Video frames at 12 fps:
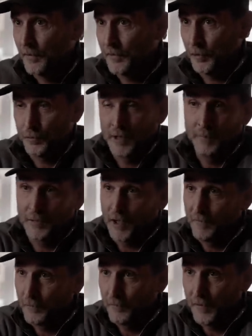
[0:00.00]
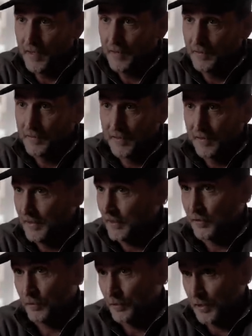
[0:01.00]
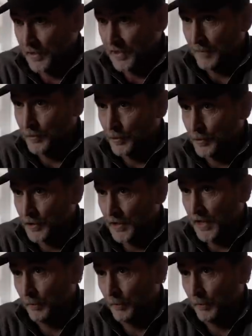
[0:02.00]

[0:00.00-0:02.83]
your tip's covered for that next, next time you use it,